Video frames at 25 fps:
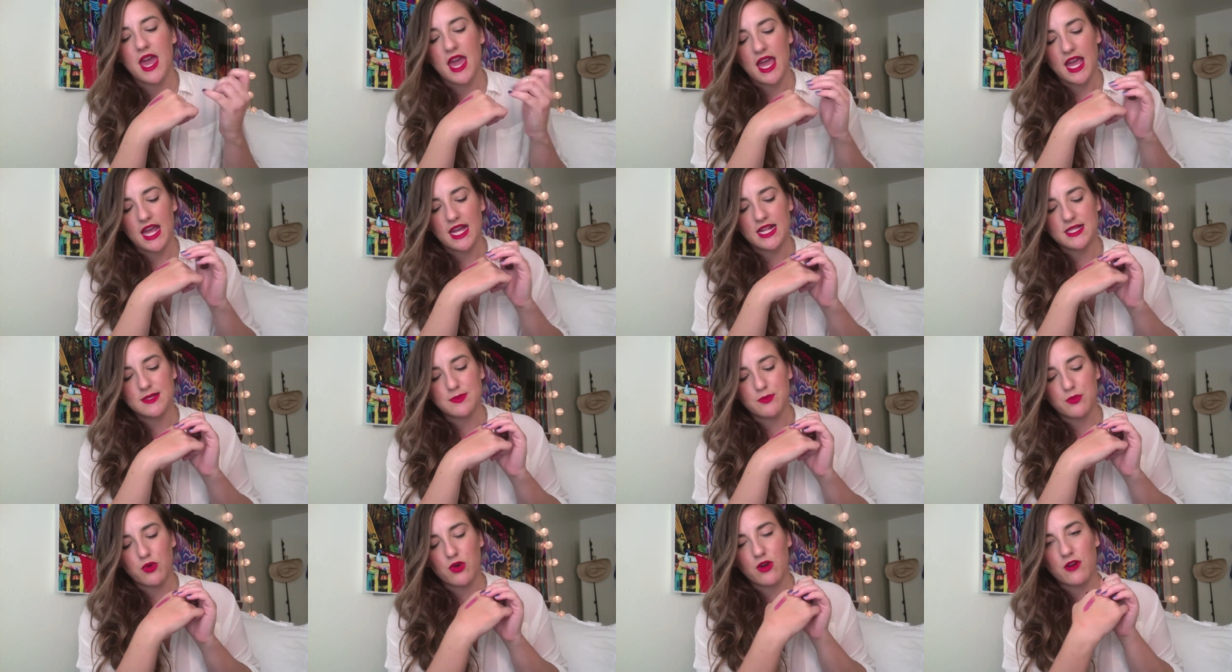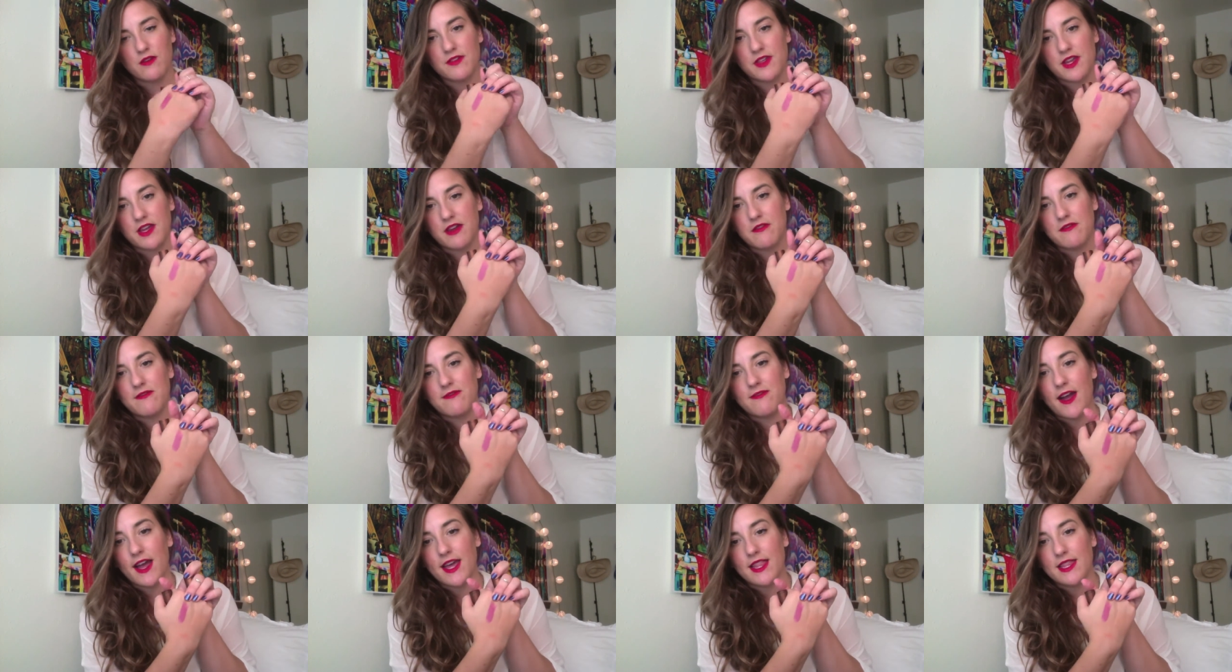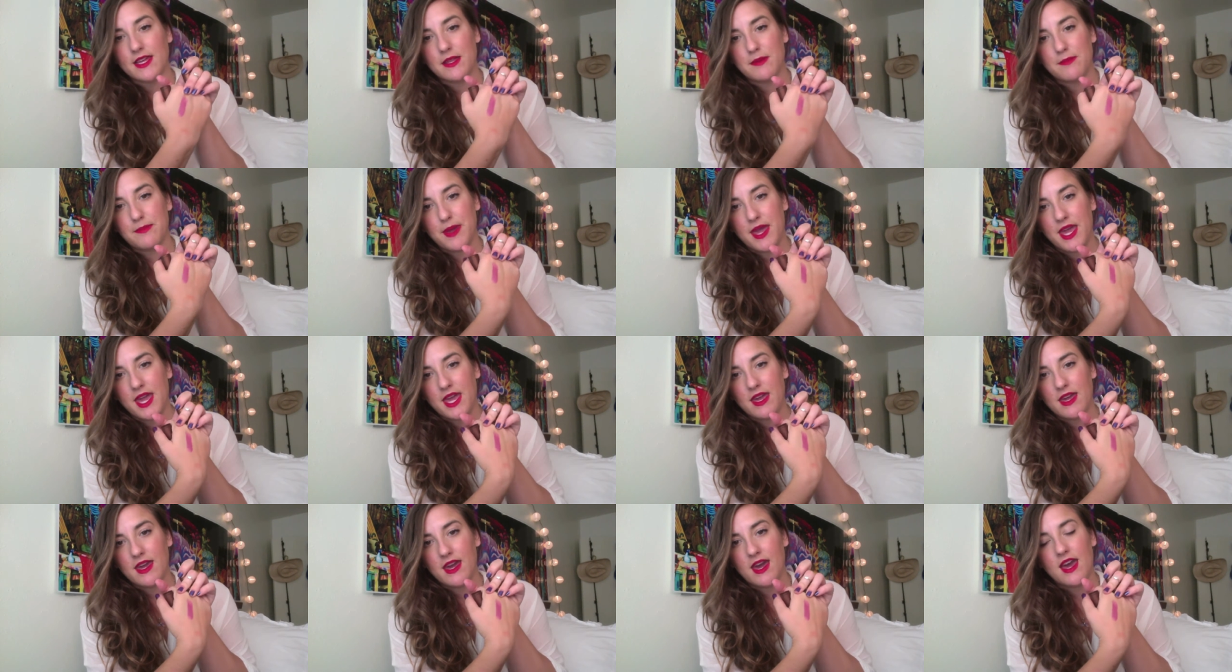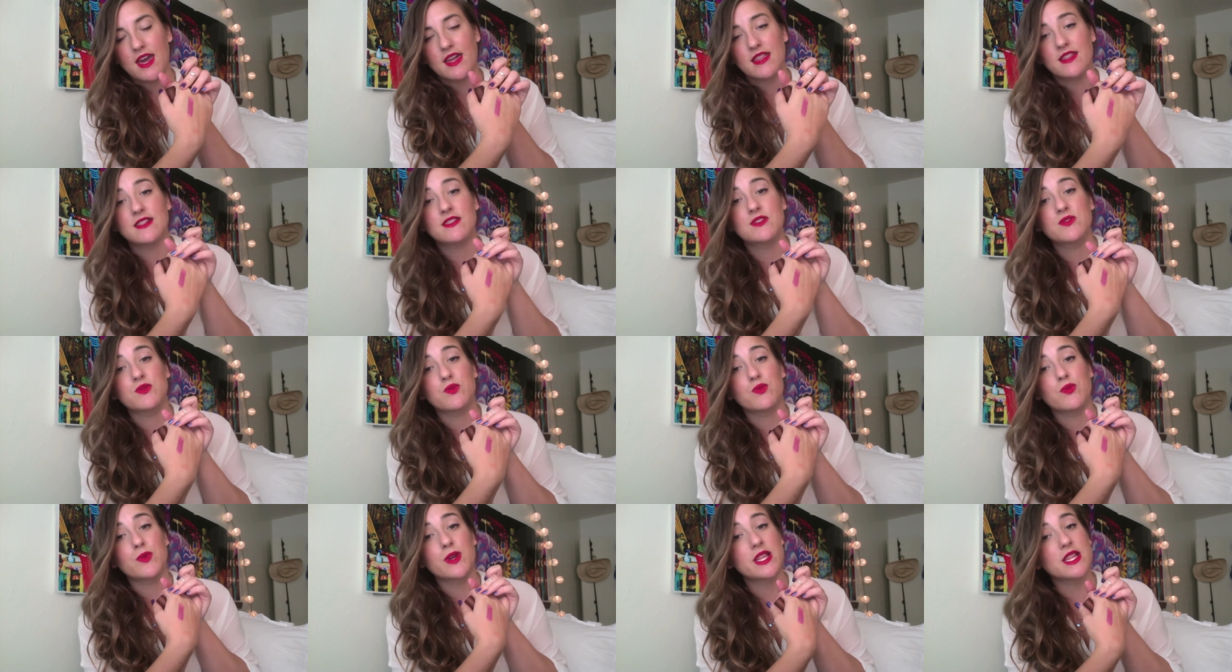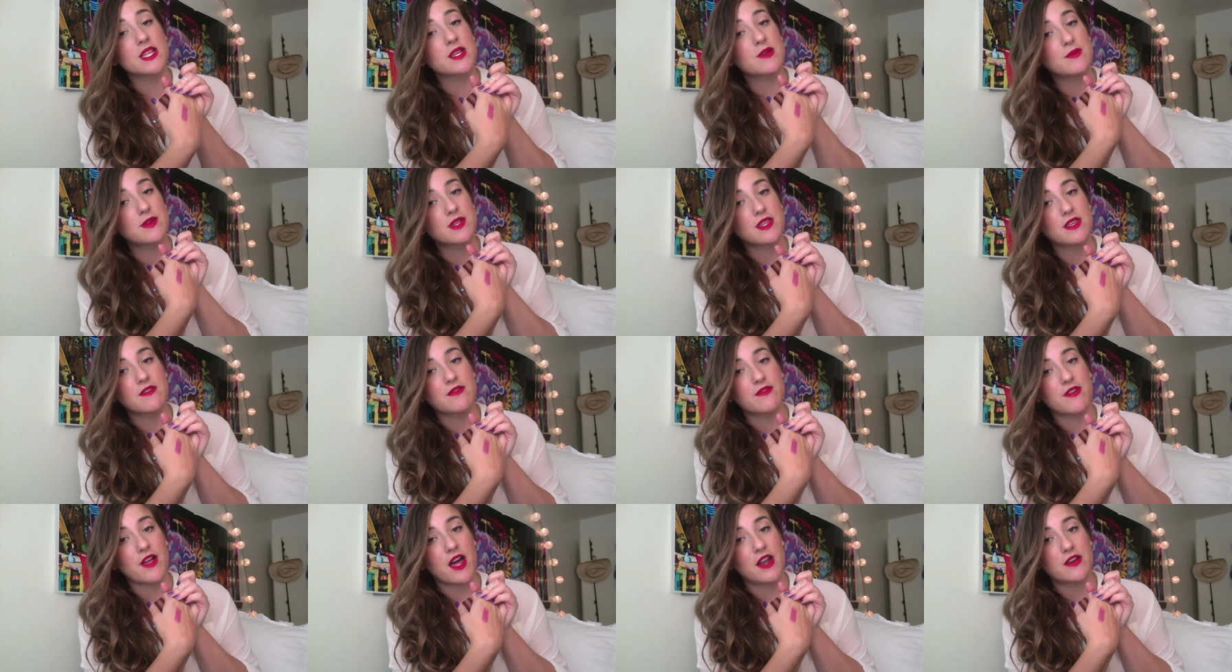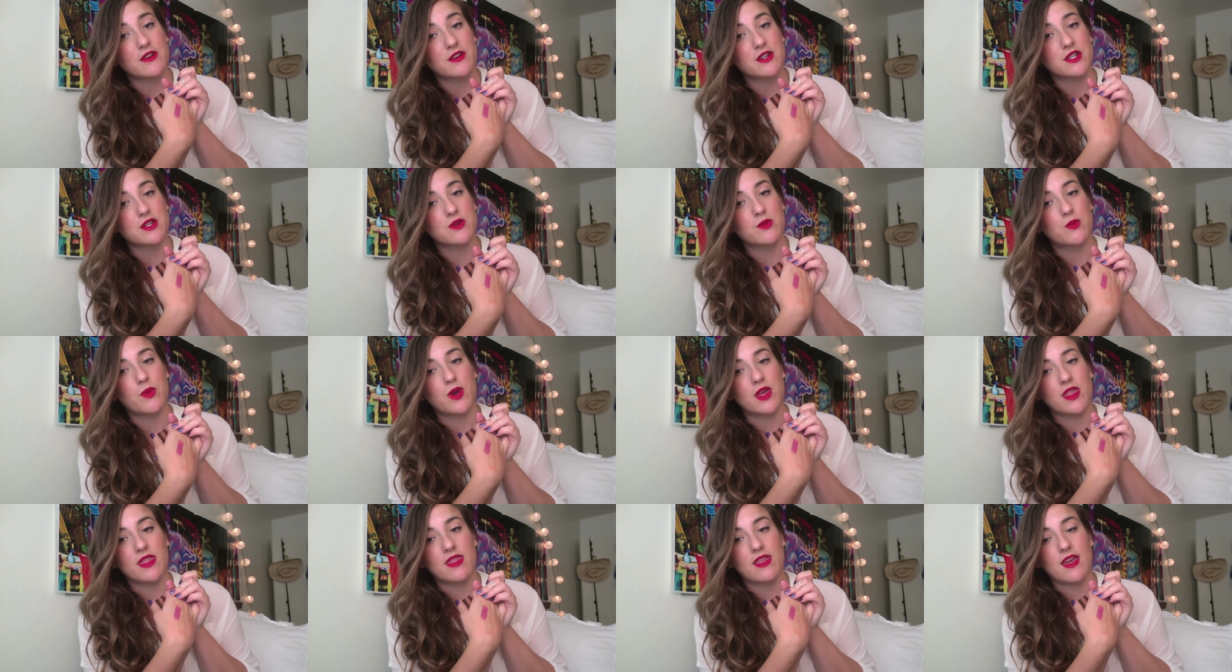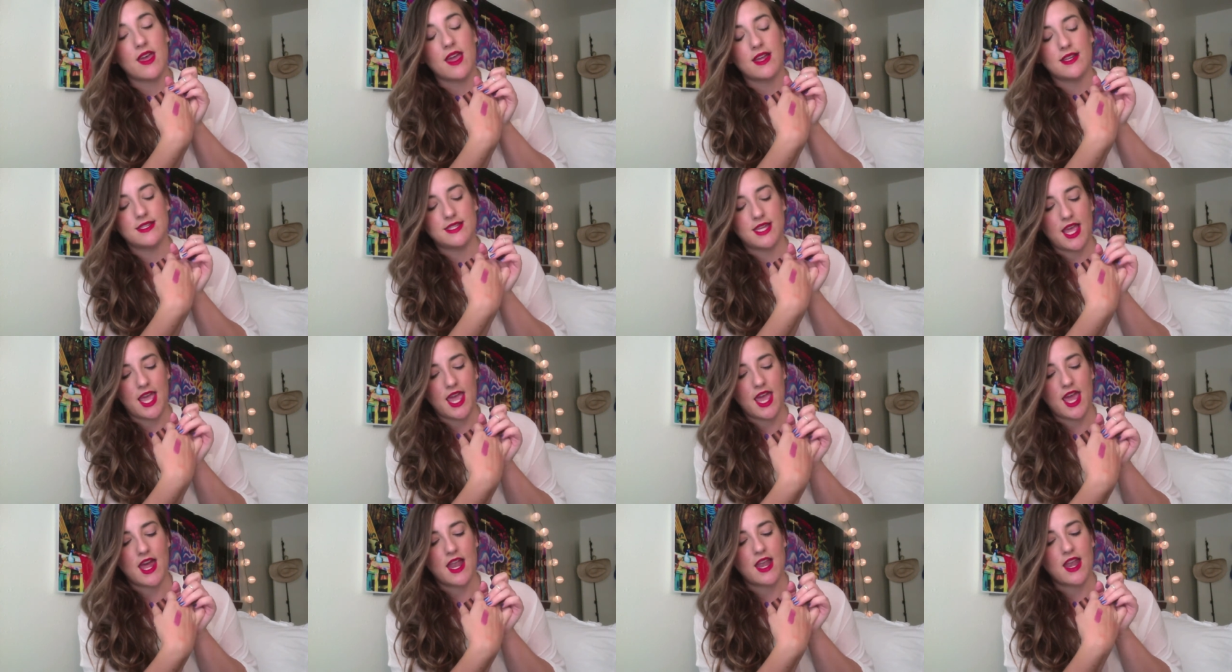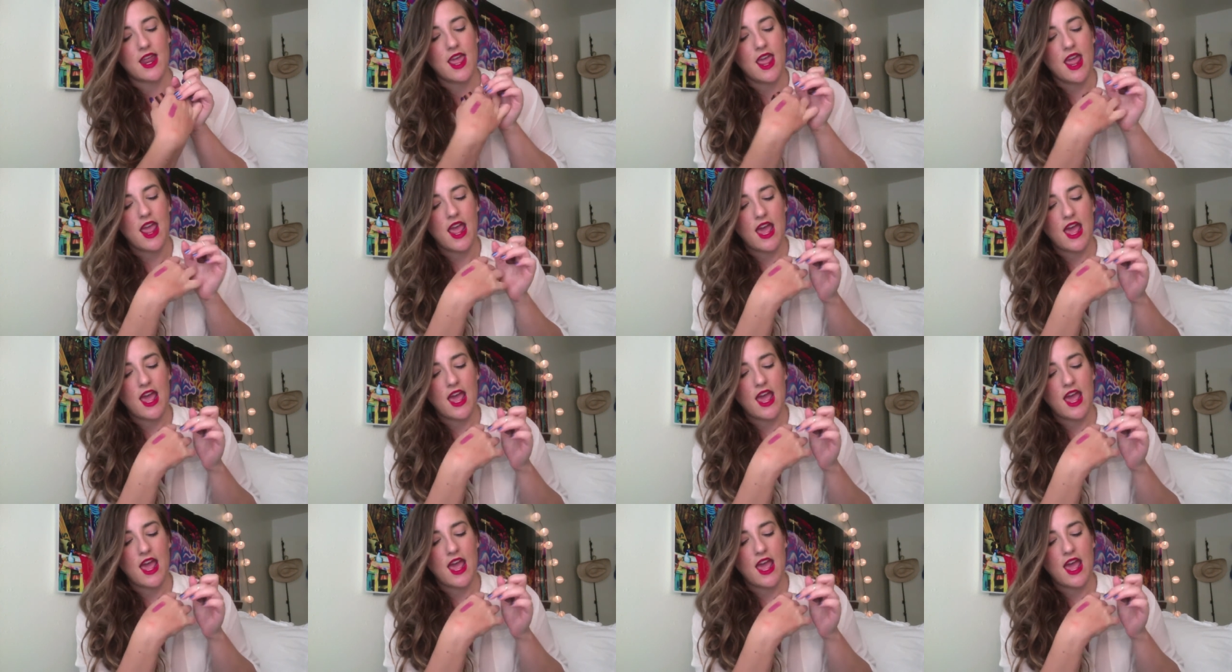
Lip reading: It's more of like a violet pink that's really, really flattering with a tan.